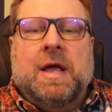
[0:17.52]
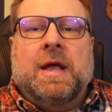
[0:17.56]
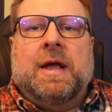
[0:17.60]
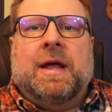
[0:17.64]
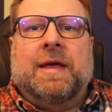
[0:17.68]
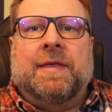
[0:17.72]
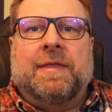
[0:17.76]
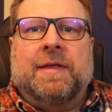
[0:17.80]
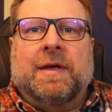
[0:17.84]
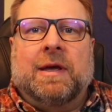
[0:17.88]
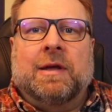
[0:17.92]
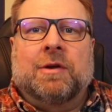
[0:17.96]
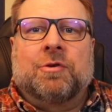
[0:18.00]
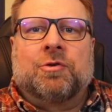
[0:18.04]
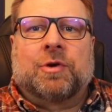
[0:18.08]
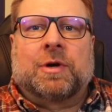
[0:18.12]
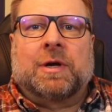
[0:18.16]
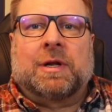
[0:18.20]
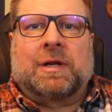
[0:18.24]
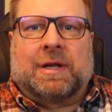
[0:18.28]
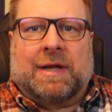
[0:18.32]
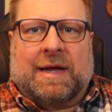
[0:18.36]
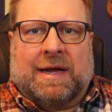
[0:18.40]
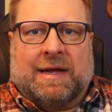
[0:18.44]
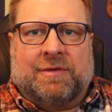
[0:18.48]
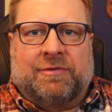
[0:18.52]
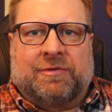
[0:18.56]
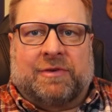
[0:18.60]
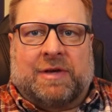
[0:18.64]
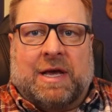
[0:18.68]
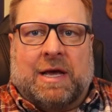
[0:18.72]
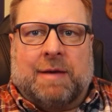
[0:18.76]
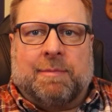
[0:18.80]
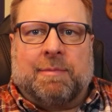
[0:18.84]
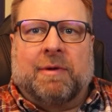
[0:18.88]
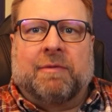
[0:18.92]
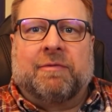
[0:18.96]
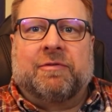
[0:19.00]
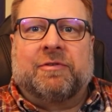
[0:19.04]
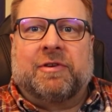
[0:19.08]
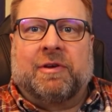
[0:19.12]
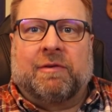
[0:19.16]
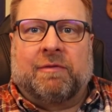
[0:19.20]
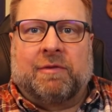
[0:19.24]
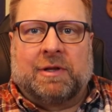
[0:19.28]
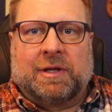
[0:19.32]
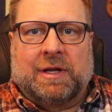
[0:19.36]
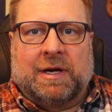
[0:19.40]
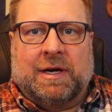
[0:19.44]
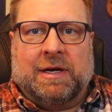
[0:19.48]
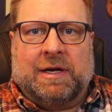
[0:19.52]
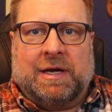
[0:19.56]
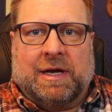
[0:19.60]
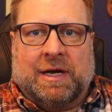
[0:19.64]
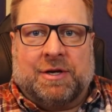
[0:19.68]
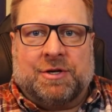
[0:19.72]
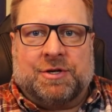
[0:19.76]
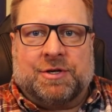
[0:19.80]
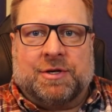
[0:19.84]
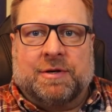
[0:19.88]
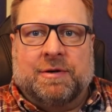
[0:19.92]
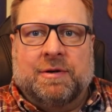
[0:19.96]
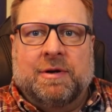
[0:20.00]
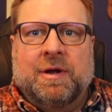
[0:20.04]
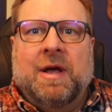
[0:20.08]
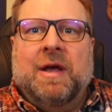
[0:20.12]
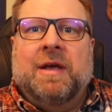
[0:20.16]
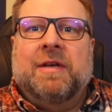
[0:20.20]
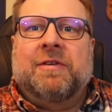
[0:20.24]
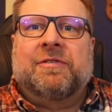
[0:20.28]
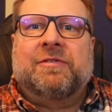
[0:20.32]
In the intricate landscape of civil litigation,